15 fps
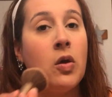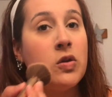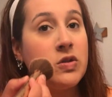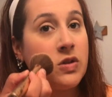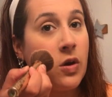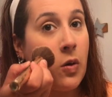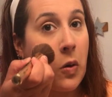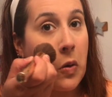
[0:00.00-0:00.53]

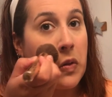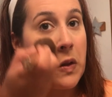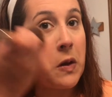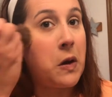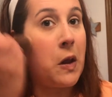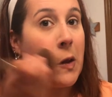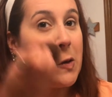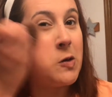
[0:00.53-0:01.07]
So
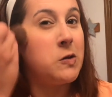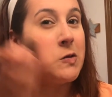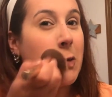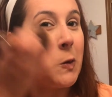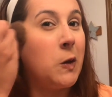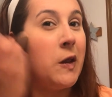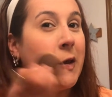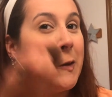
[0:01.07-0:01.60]
then I
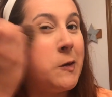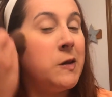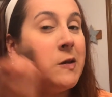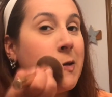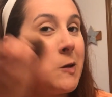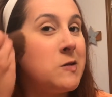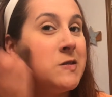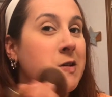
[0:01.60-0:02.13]
just lightly
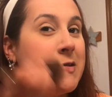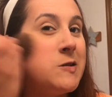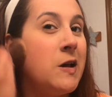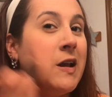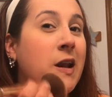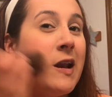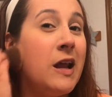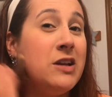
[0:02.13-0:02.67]
dust this
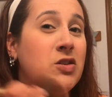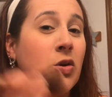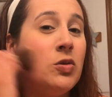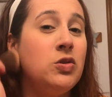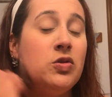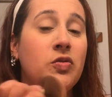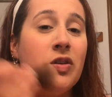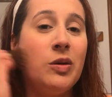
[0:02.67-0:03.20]
on, and I
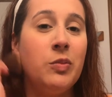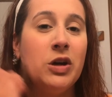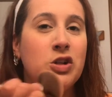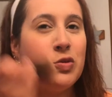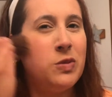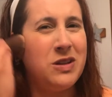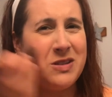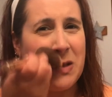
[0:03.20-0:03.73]
don't do very
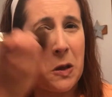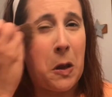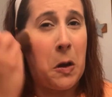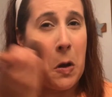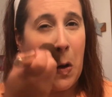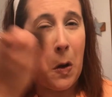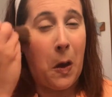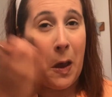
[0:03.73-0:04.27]
much because,
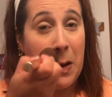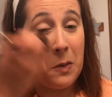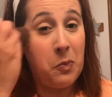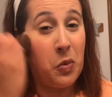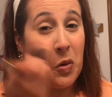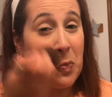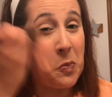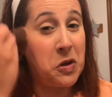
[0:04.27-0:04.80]
again, I
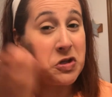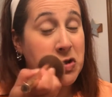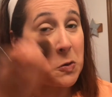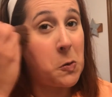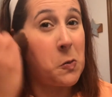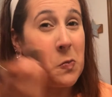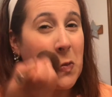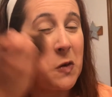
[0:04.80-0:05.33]
didn't put much
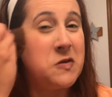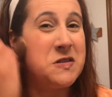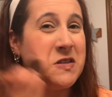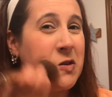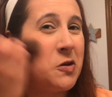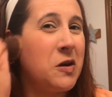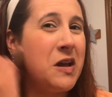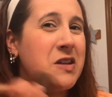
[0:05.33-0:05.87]

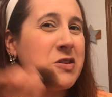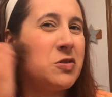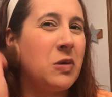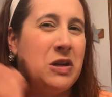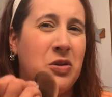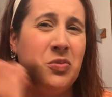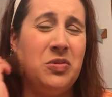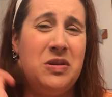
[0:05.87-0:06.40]
concealer on, so
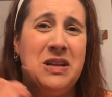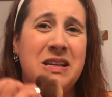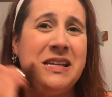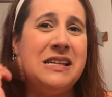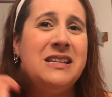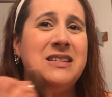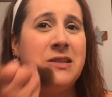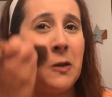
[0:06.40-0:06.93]
I don't
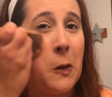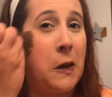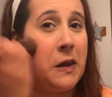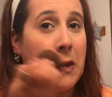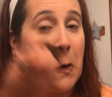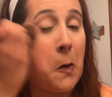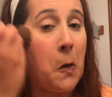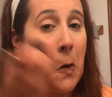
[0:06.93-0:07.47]
need to
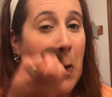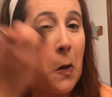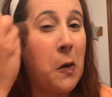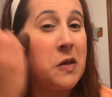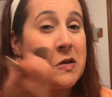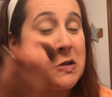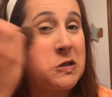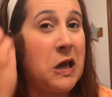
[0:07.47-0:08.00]
like
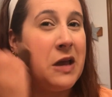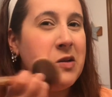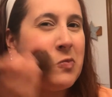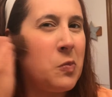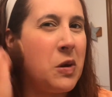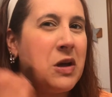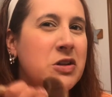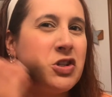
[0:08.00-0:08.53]

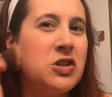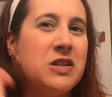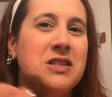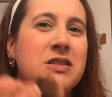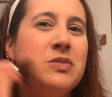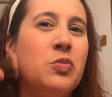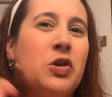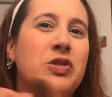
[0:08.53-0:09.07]
set much.
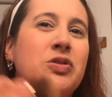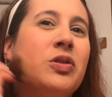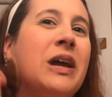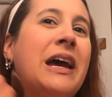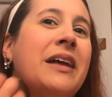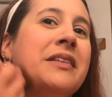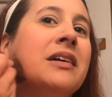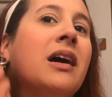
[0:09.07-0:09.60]
This is more so
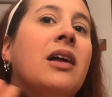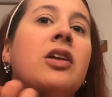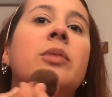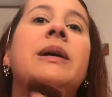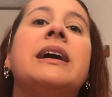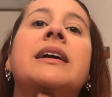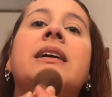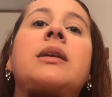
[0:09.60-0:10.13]
to add the color
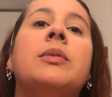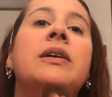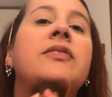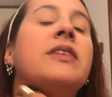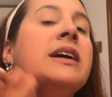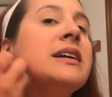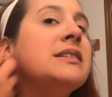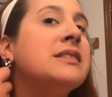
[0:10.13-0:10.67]
back into my
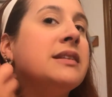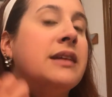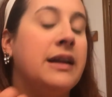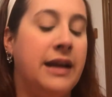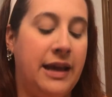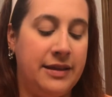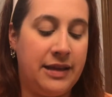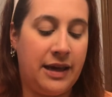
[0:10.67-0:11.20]
face and
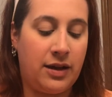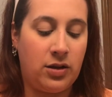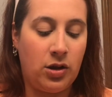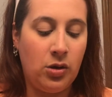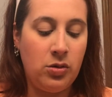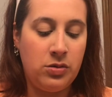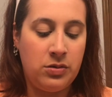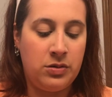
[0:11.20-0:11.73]
then add that
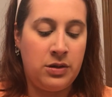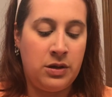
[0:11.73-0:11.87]
glow.